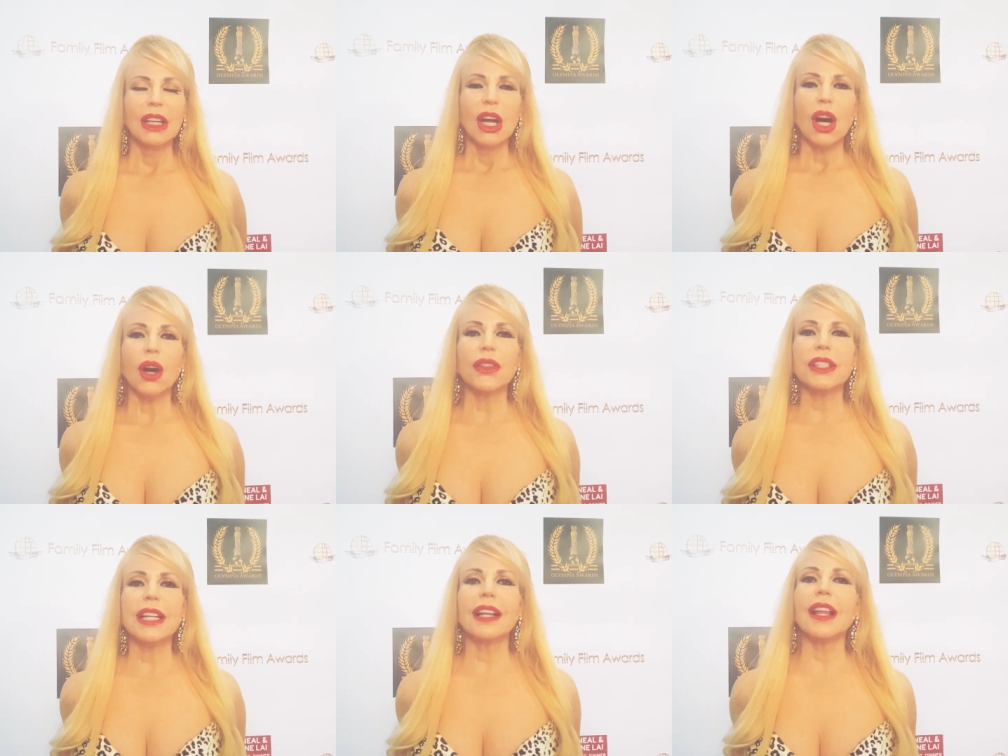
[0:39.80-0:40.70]
And oh,
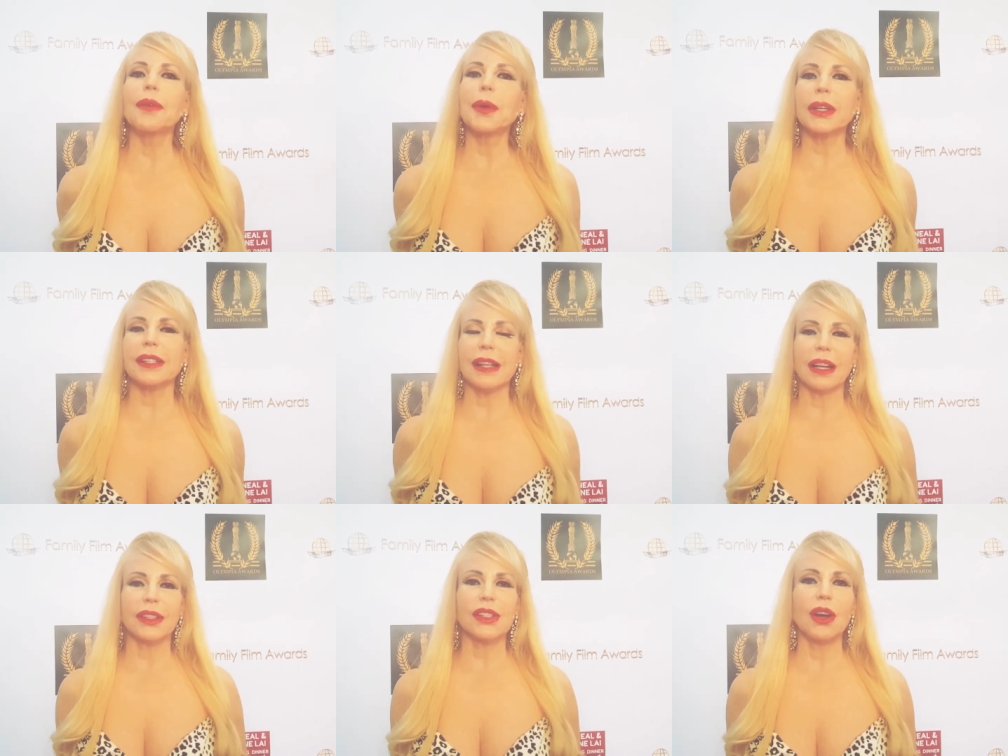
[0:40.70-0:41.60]
the tell-all book is
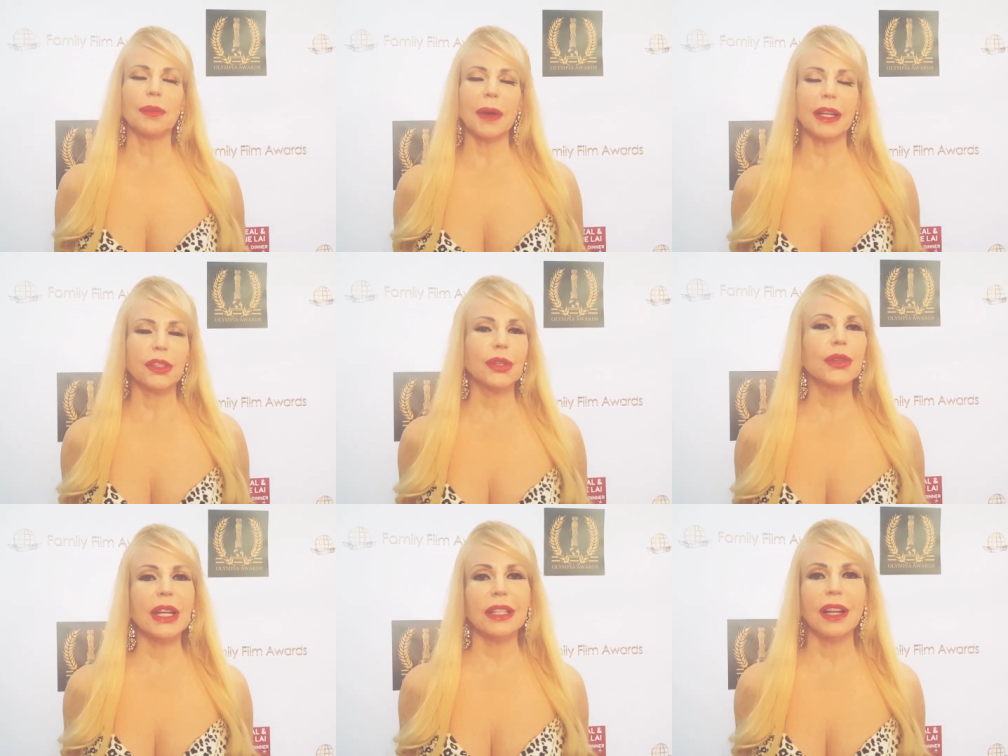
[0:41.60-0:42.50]
out. It's called My
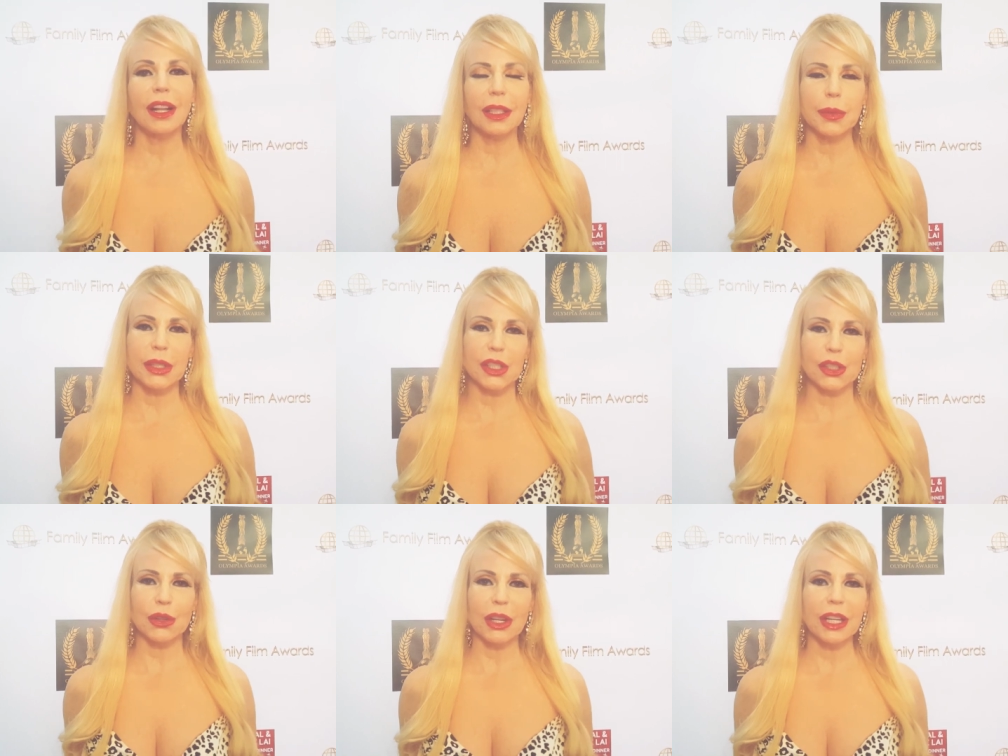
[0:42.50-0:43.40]
True Hidden Hollywood
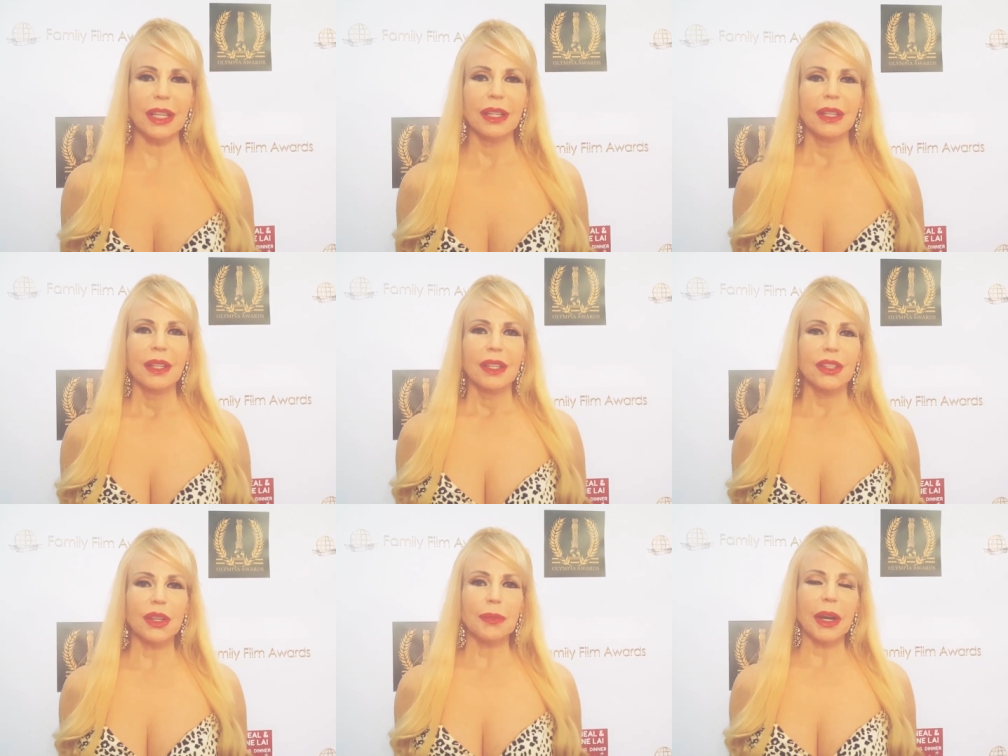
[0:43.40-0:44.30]
Story.
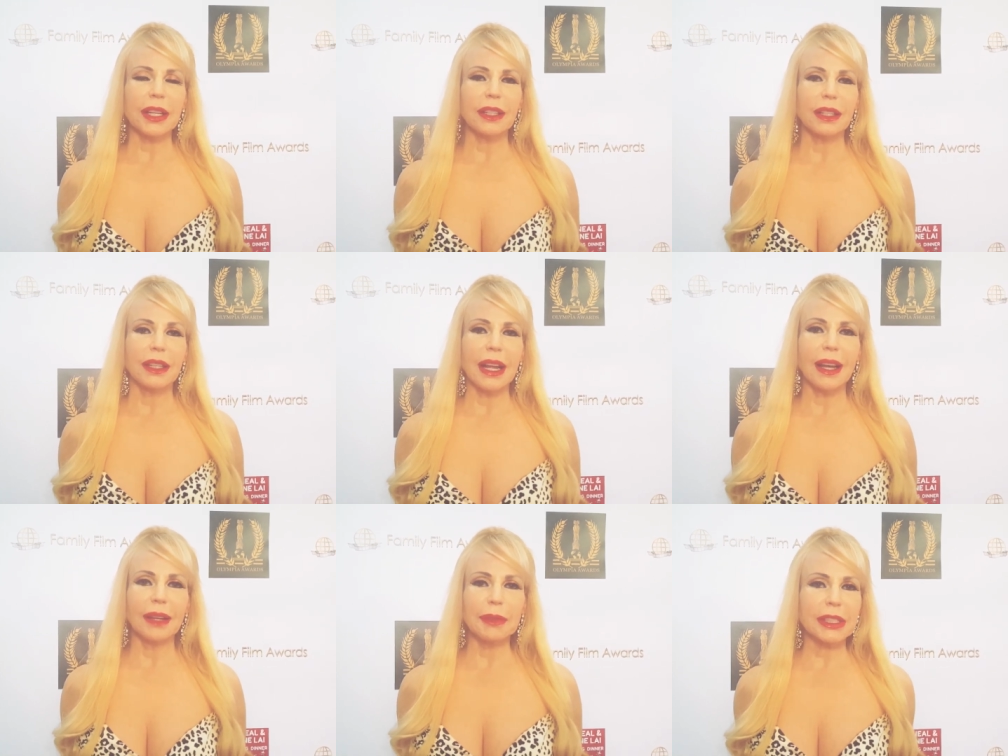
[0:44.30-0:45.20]
You can buy it on
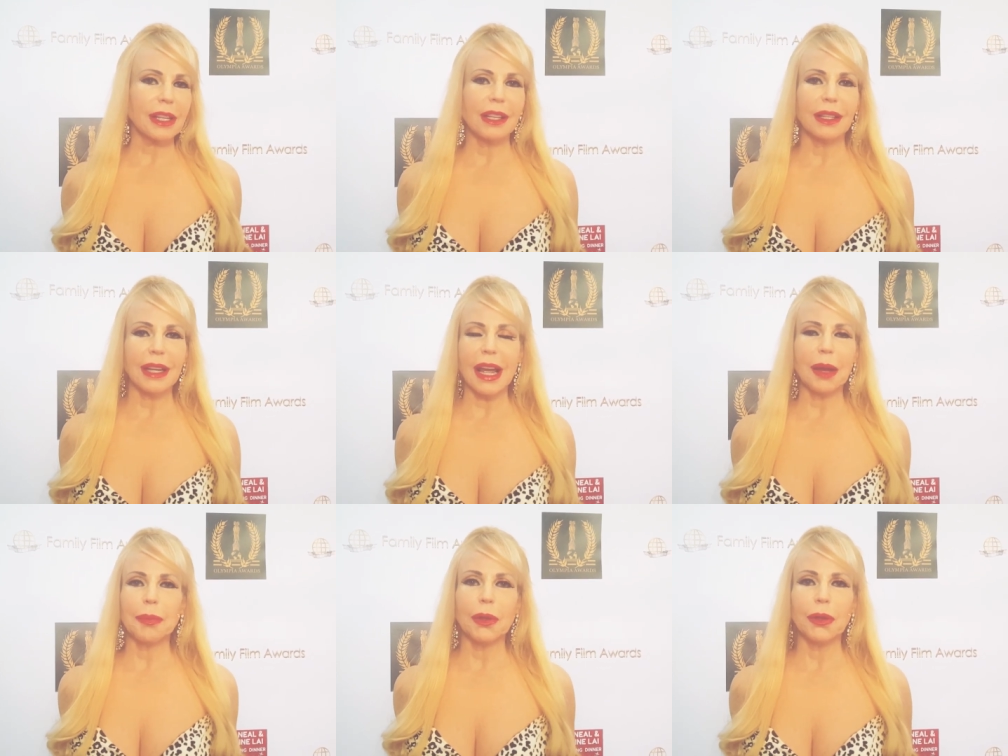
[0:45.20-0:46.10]
Amazon,
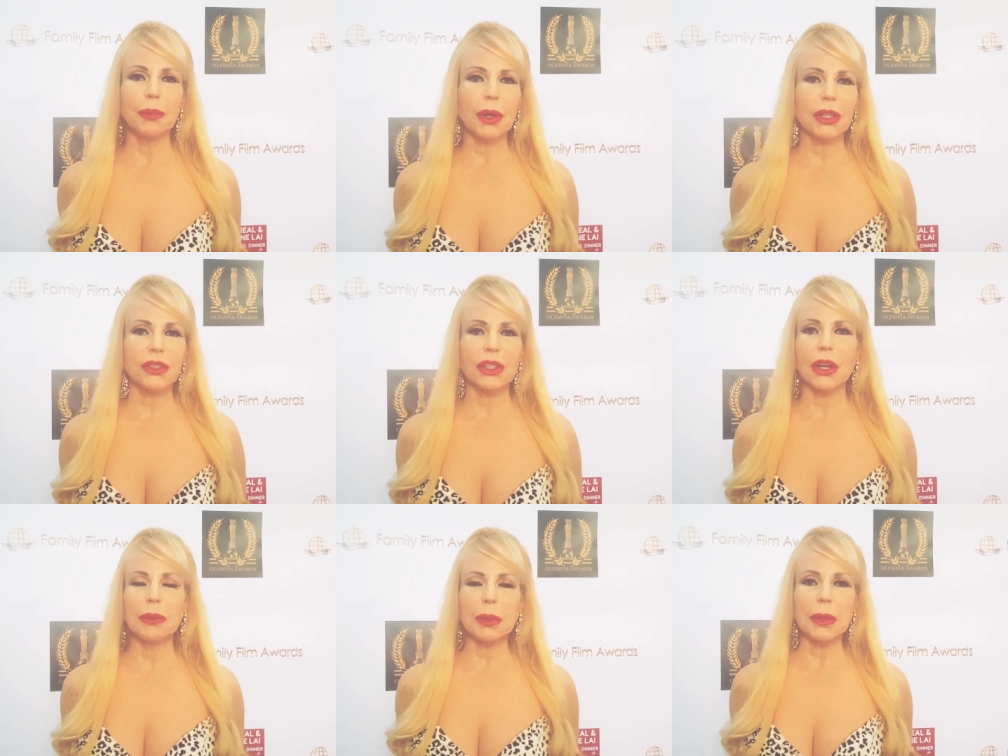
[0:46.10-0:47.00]
Apple, Barnes &
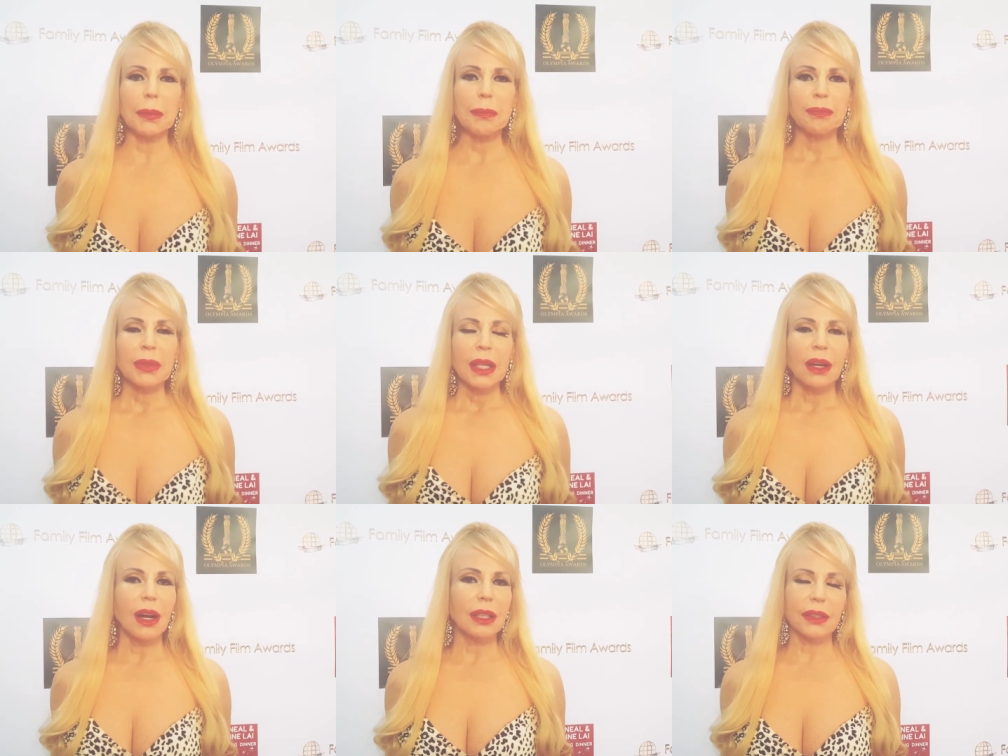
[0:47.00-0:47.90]
Noble,
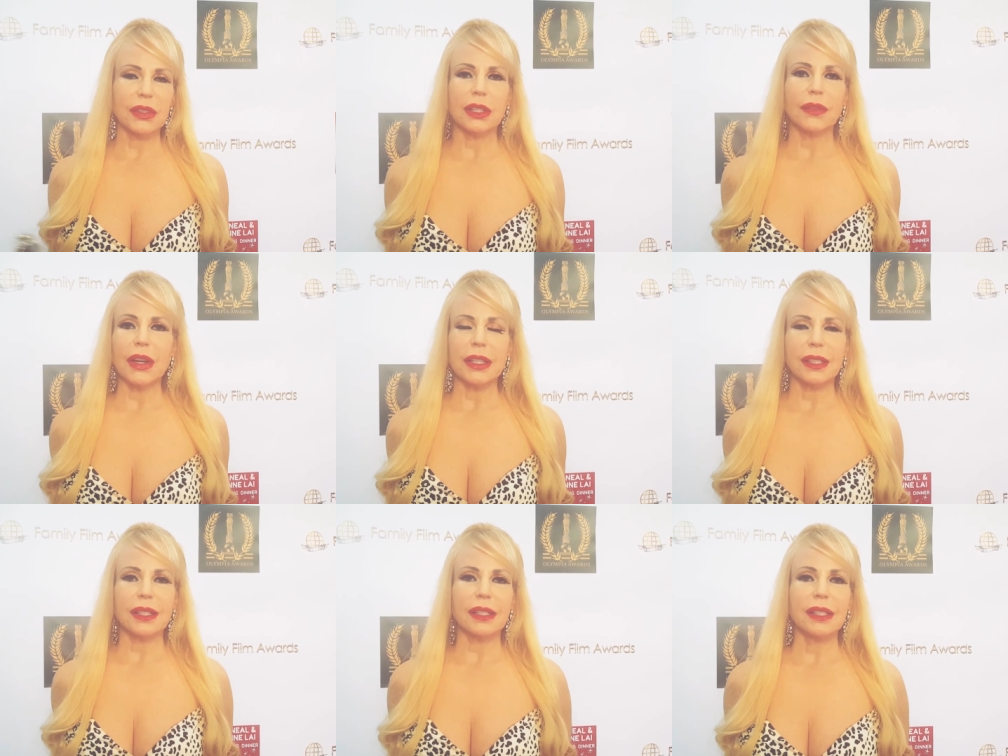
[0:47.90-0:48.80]
all of the
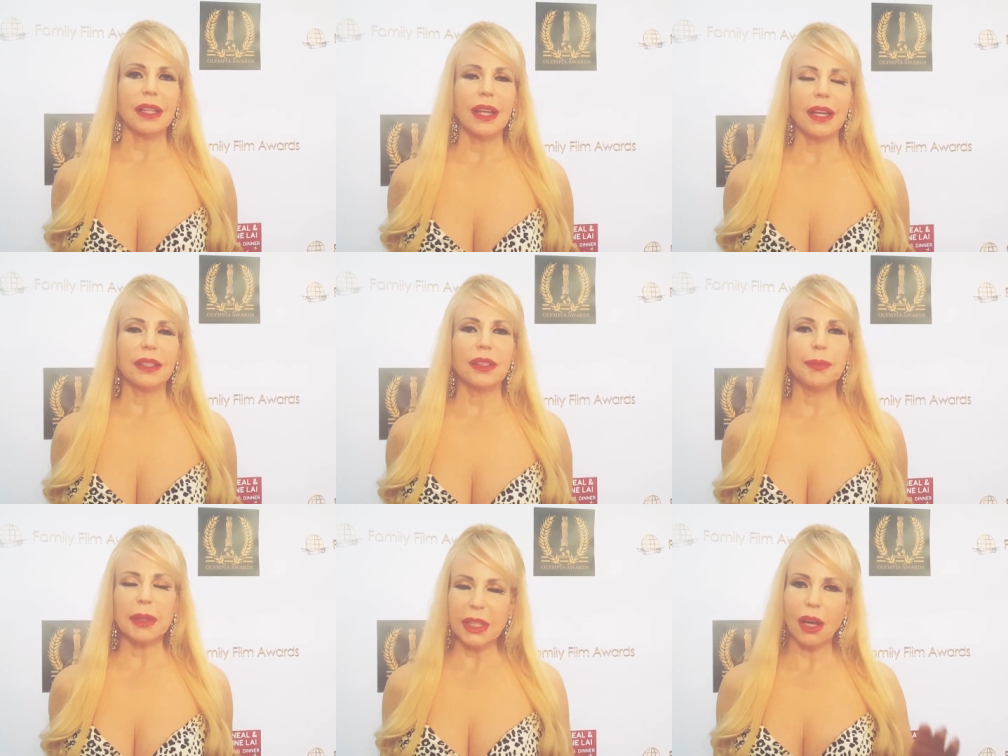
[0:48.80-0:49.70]
devices.
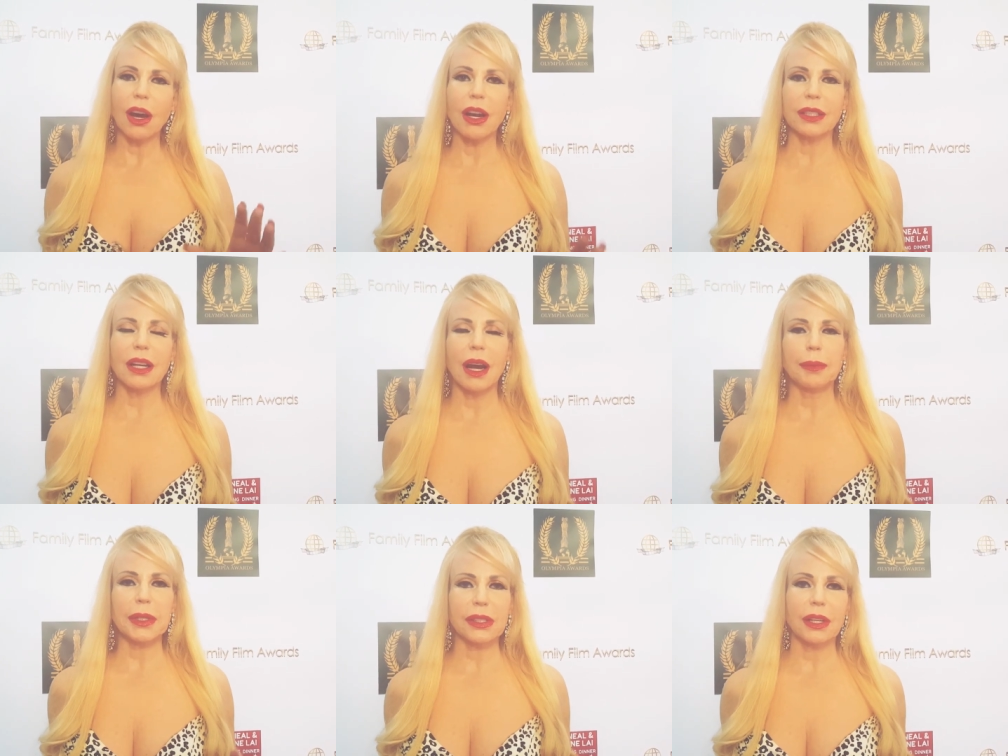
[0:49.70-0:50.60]
And but the hard
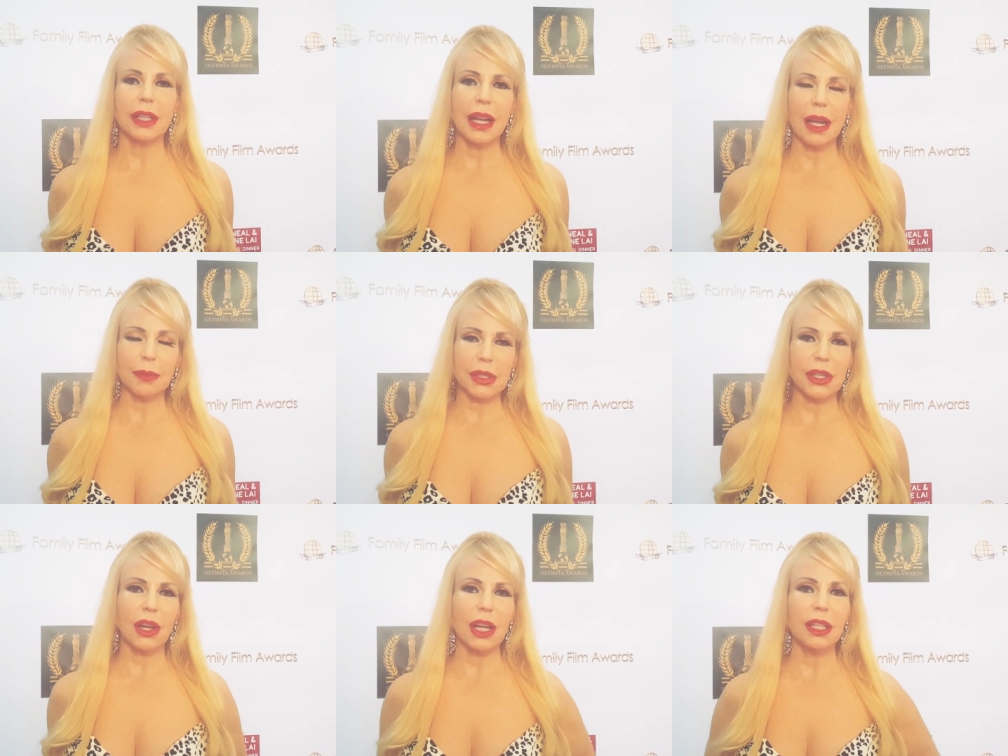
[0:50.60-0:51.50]
copy is on
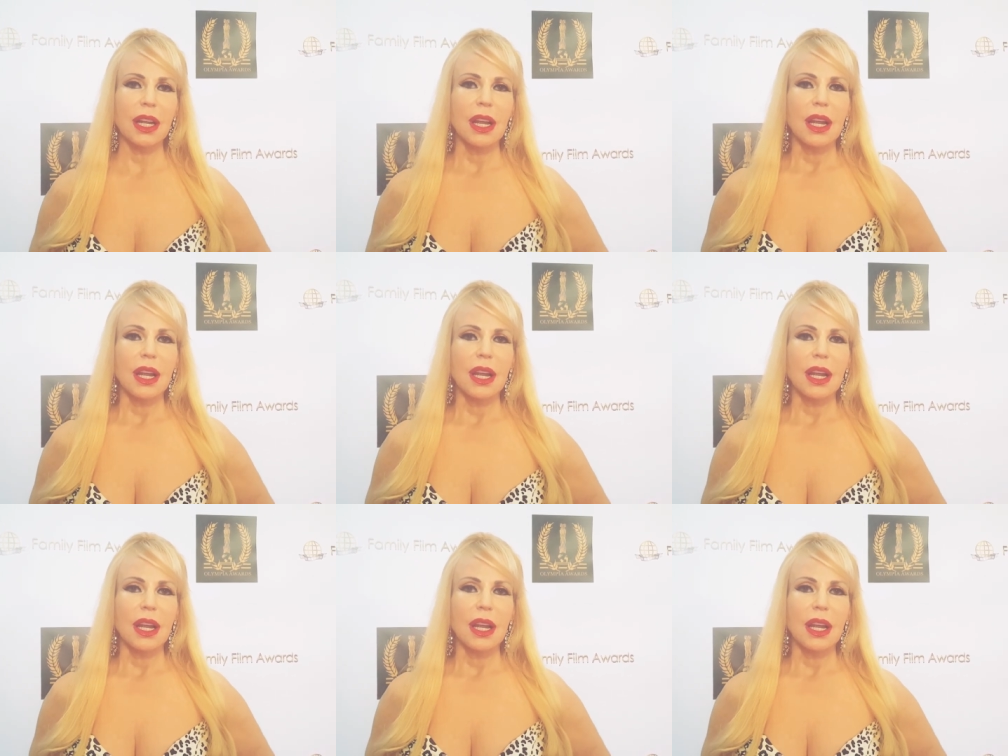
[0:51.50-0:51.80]
Amazon.